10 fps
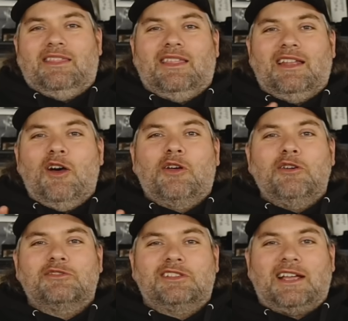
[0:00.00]
The
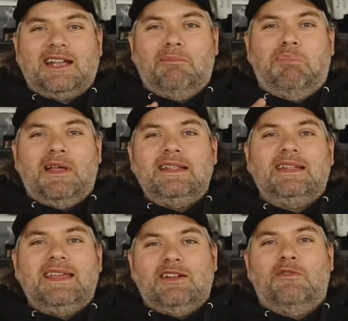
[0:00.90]
logo's just kind of
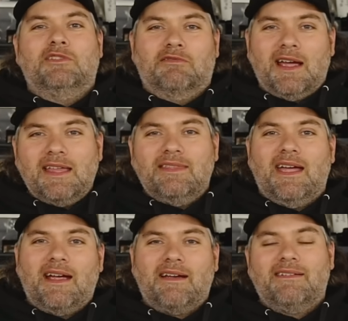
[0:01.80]
blended in on the red
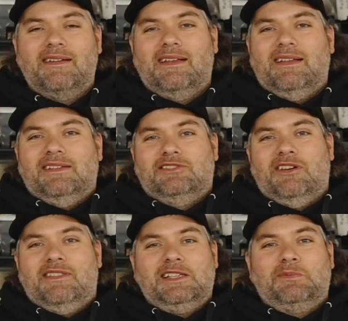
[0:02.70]
there. So
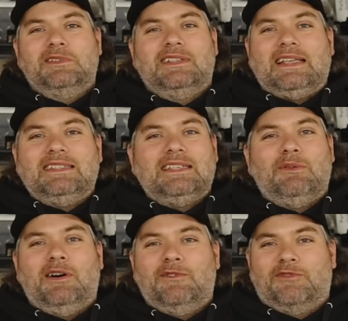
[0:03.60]
this was an easy
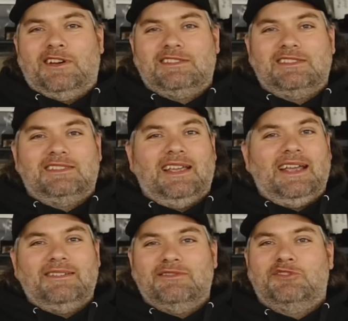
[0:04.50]
one for us to
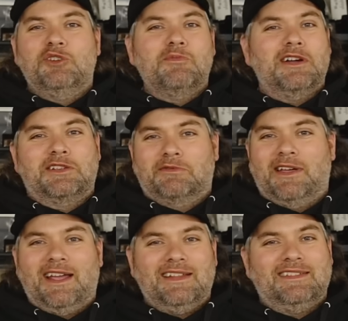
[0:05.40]
say, too much
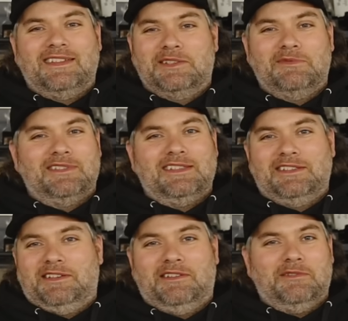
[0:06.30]
red, this one
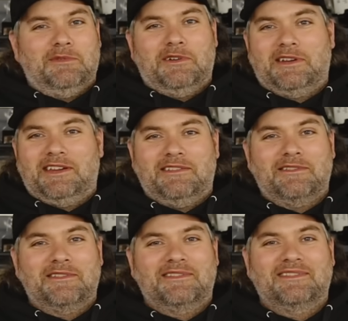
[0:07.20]
isn't going to work either.